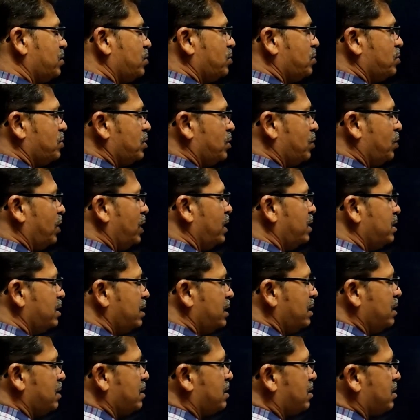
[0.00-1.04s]
to 0 as it
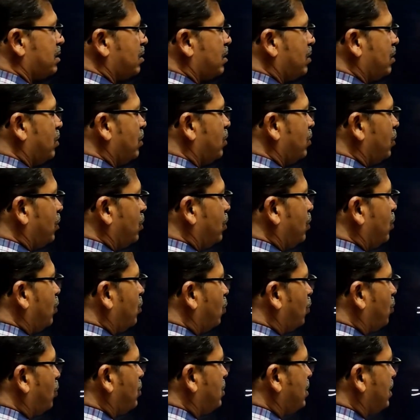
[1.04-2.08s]
is.
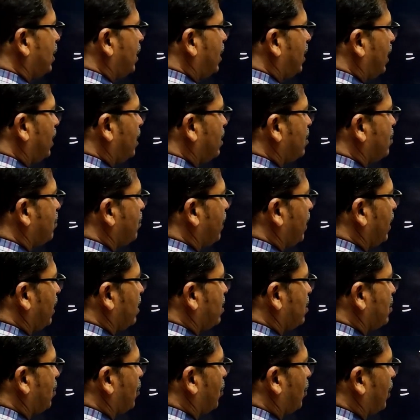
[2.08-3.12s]
Cosec x
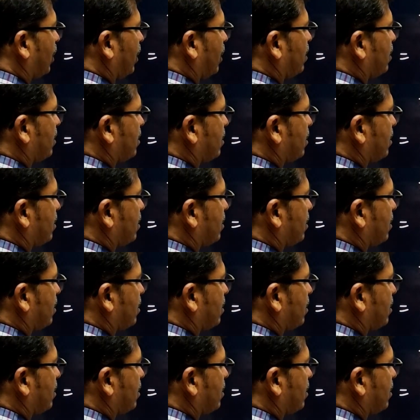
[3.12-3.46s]
minus cot x.